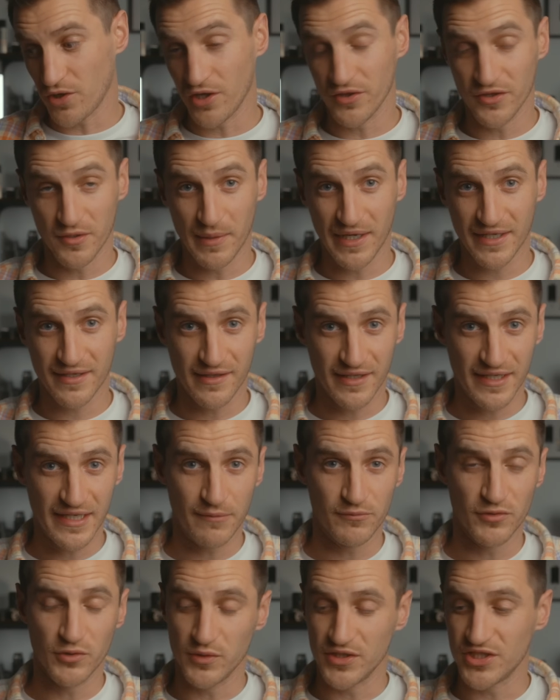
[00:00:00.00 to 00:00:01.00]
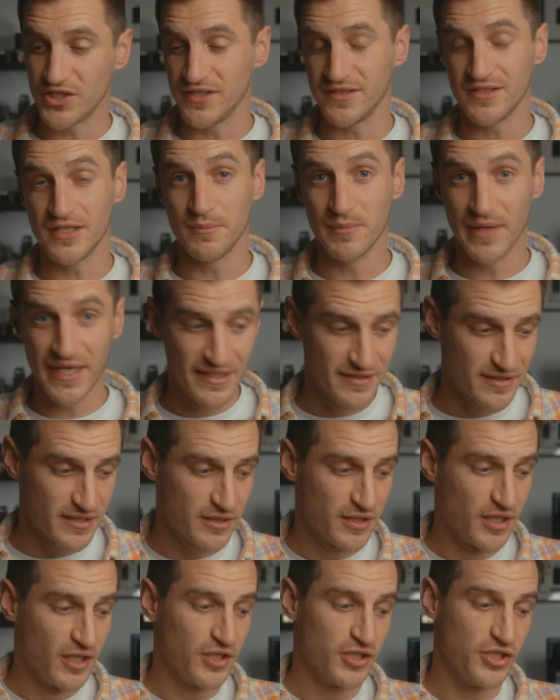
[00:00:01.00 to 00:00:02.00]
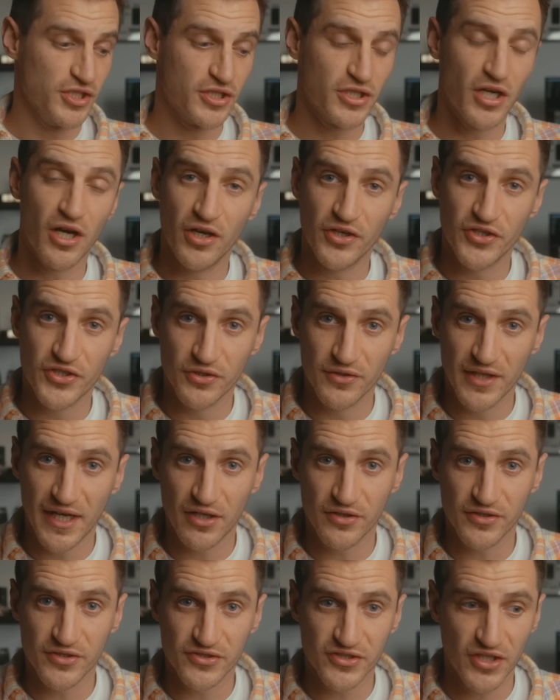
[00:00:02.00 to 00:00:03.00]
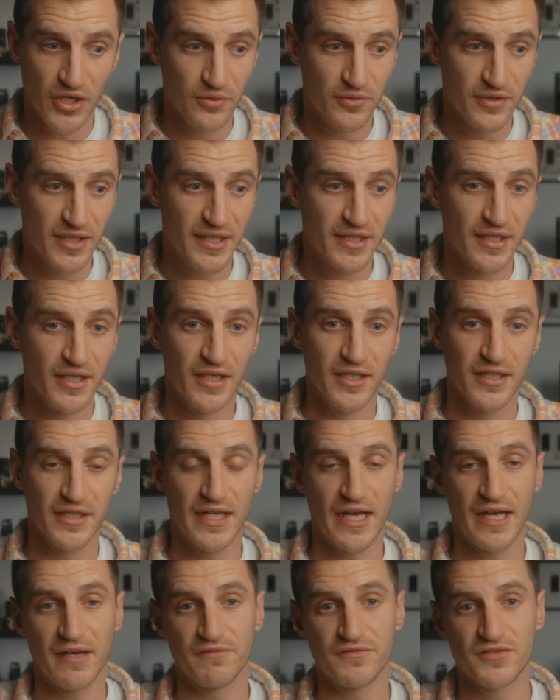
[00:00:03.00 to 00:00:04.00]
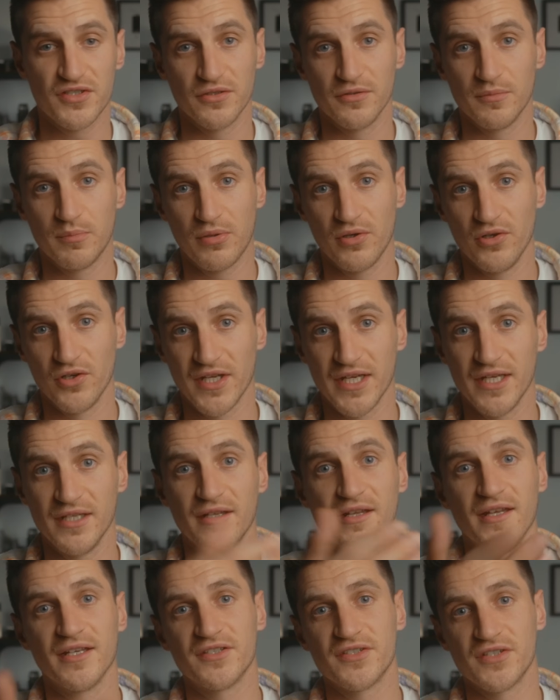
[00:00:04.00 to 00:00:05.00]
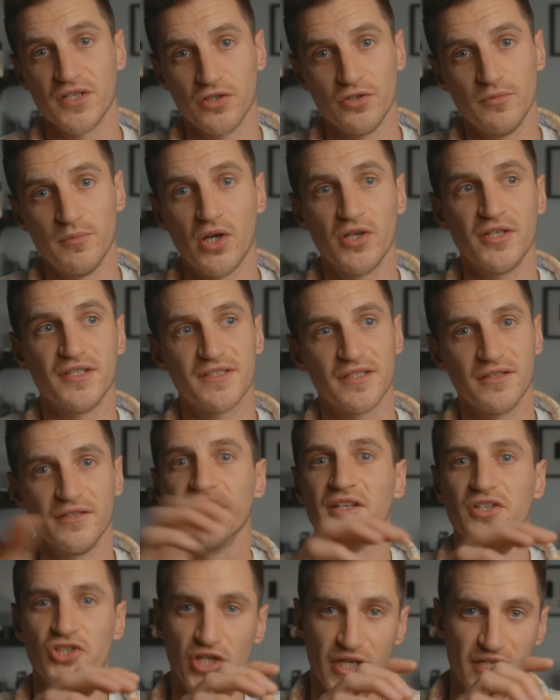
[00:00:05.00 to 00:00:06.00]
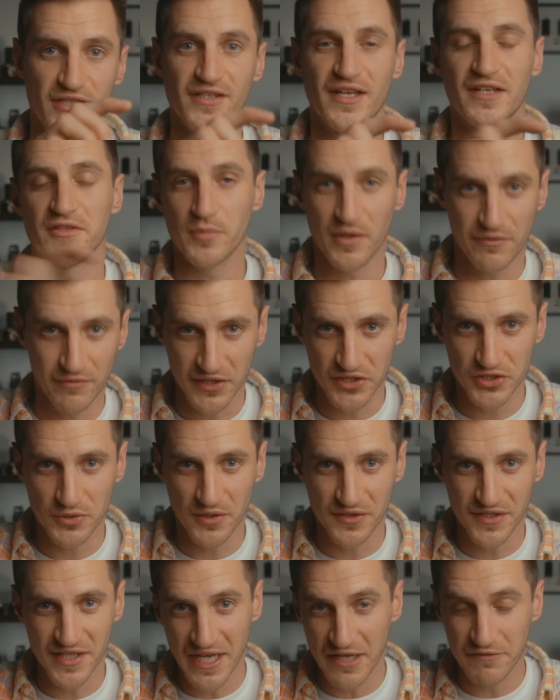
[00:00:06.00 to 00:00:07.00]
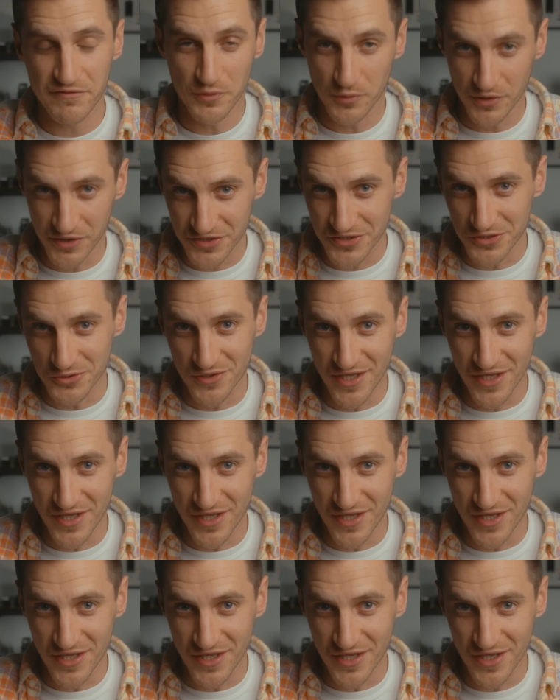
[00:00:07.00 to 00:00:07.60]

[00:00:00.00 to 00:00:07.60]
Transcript: on the back of the camera, which is amazing. You can't do that on the Sony. You have to plug in an external monitor and then change the aspect ratio on there if you want to do